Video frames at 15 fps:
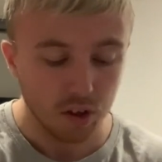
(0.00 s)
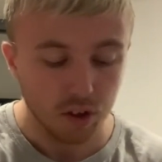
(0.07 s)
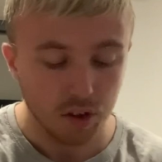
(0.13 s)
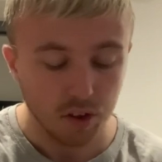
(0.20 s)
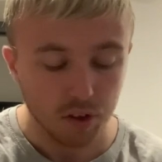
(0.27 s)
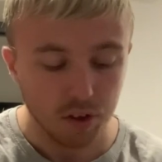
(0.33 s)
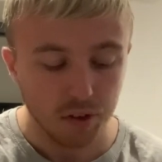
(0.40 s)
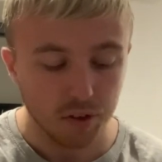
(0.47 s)

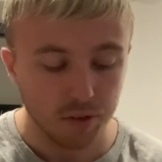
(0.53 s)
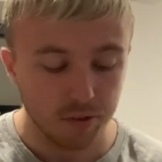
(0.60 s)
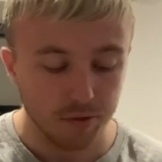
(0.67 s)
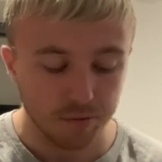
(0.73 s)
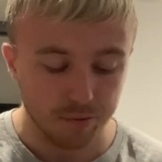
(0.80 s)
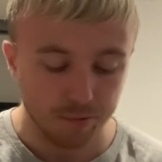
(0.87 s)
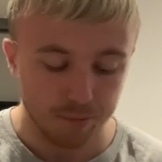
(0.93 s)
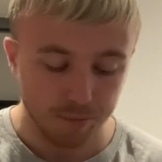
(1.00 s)

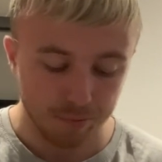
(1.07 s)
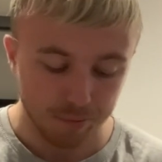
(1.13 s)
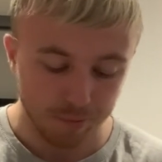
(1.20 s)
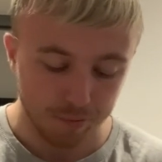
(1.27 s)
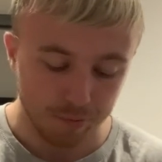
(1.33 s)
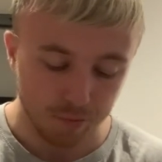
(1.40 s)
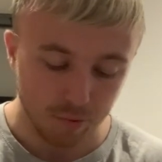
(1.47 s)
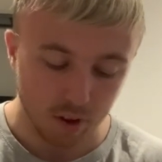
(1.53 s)

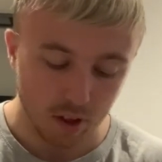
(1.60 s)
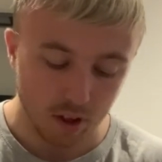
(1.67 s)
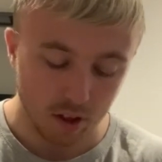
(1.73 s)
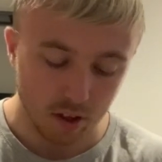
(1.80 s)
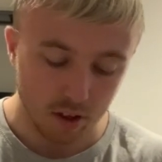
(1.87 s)
No one is speaking in this clip.